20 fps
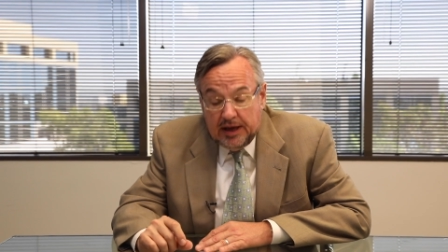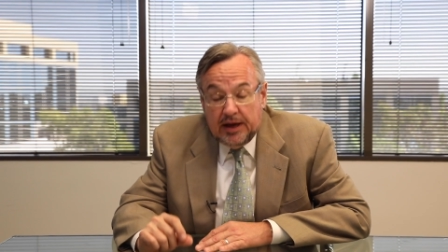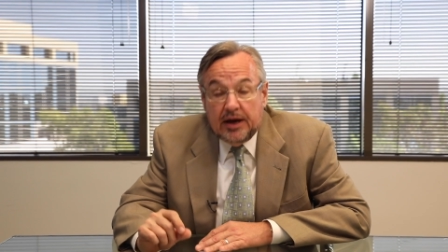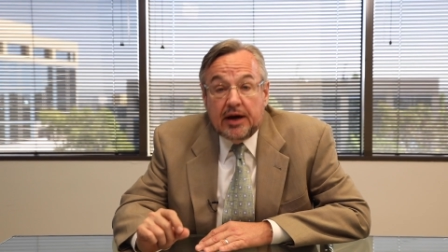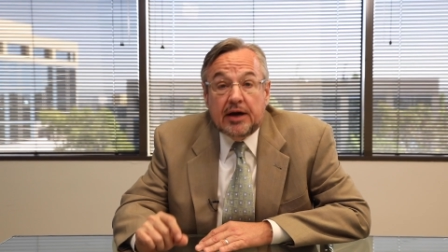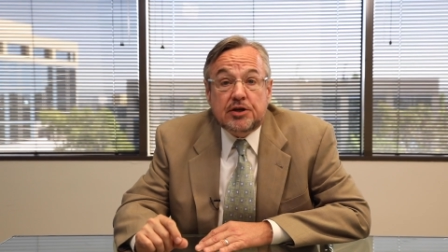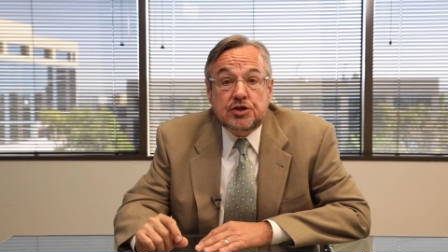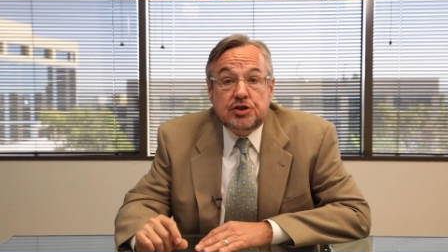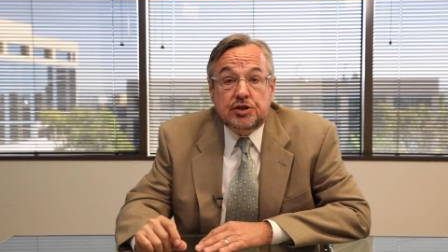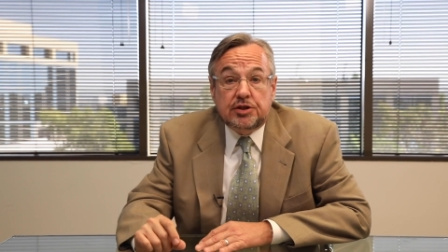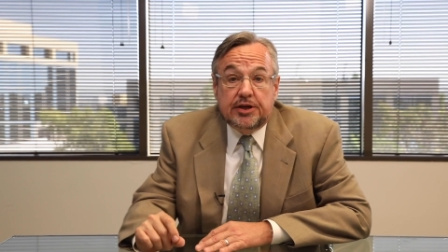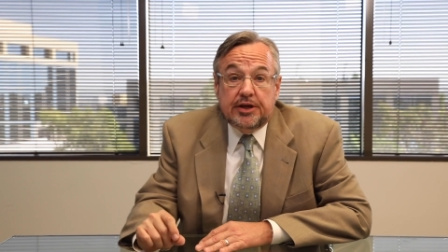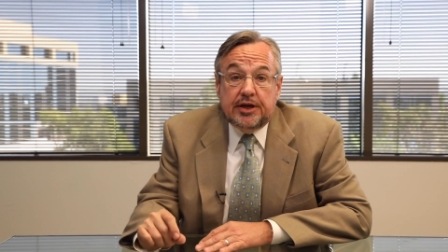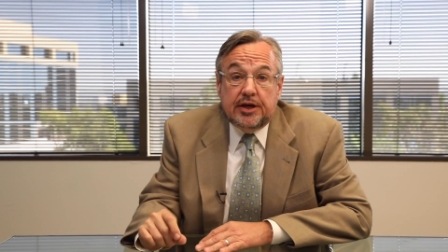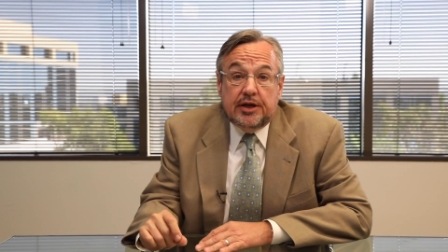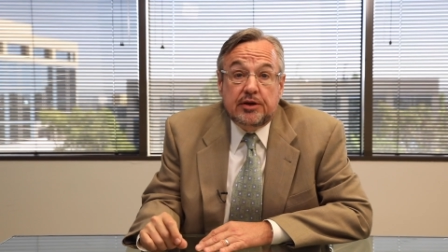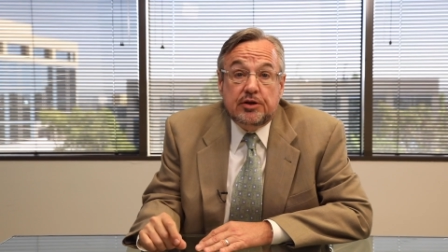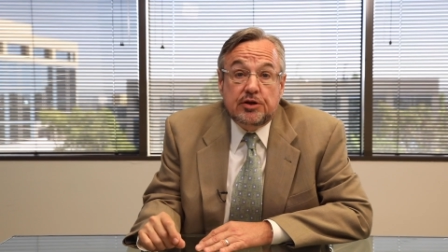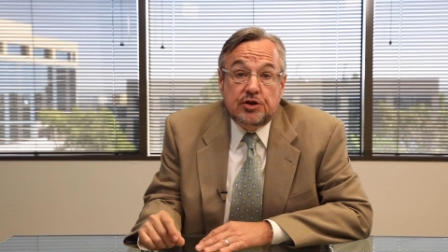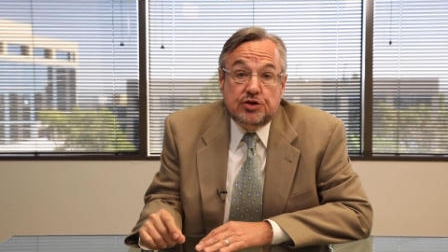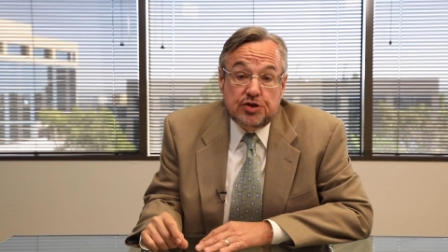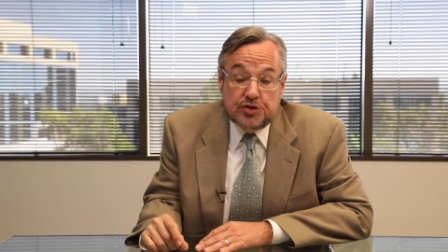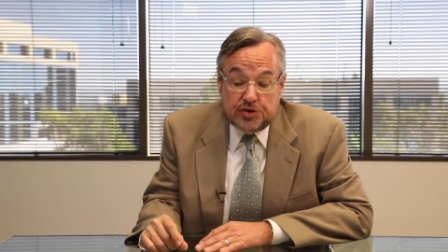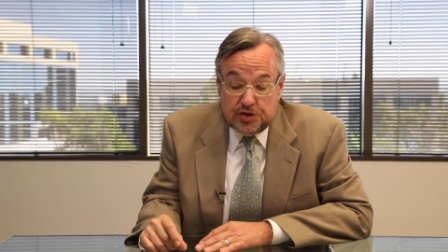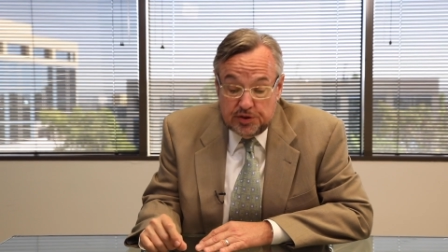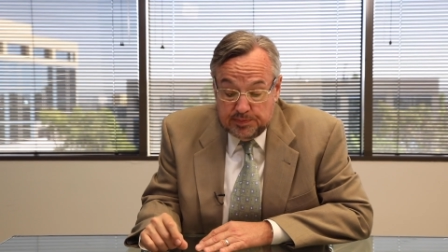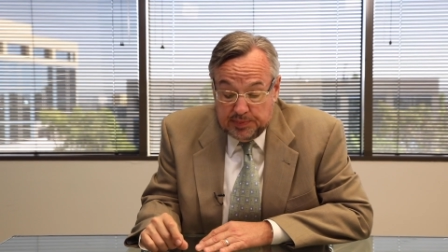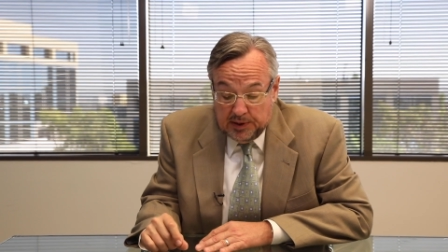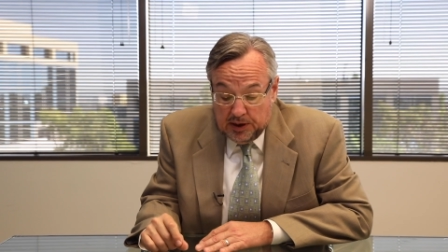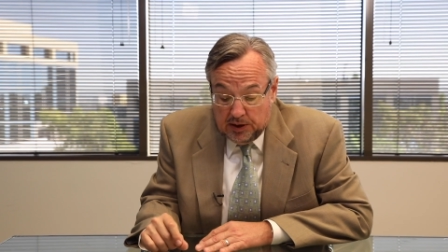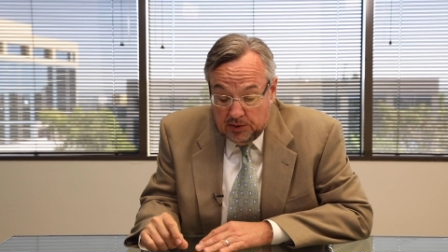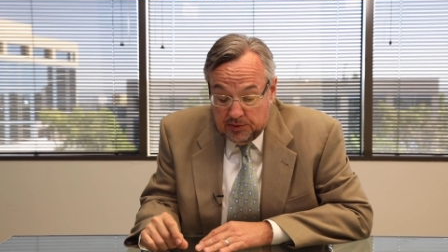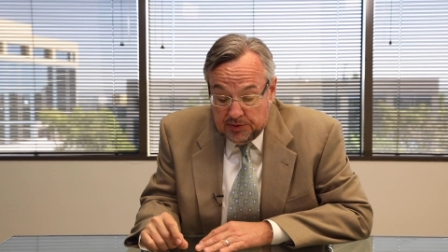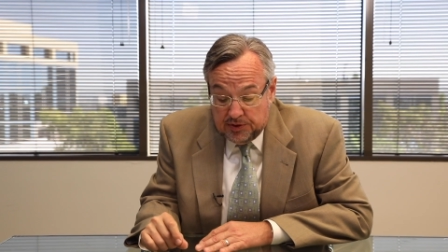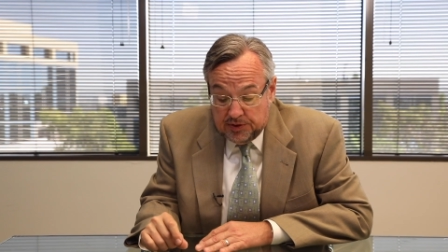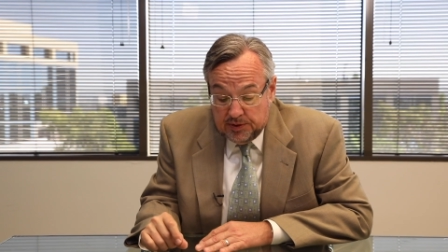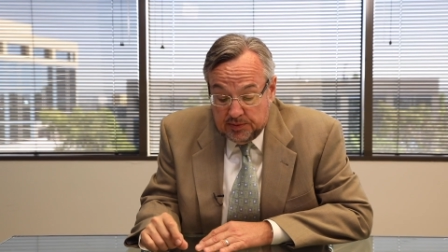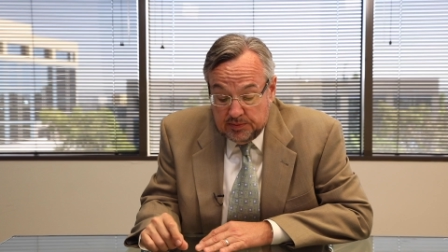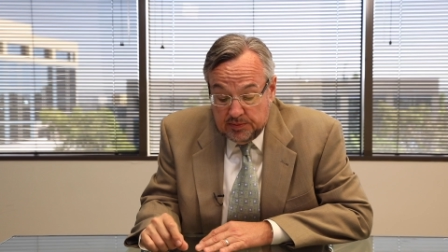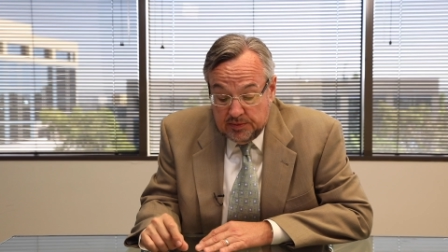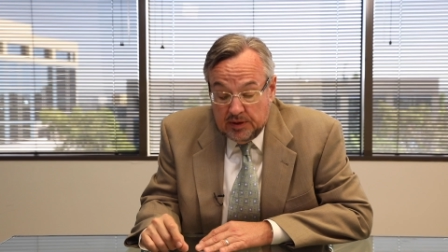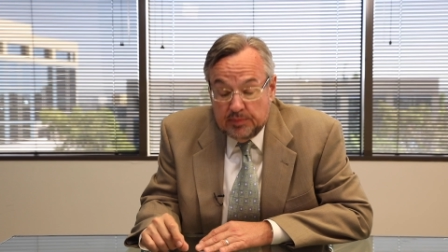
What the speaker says: Actually, you should do both,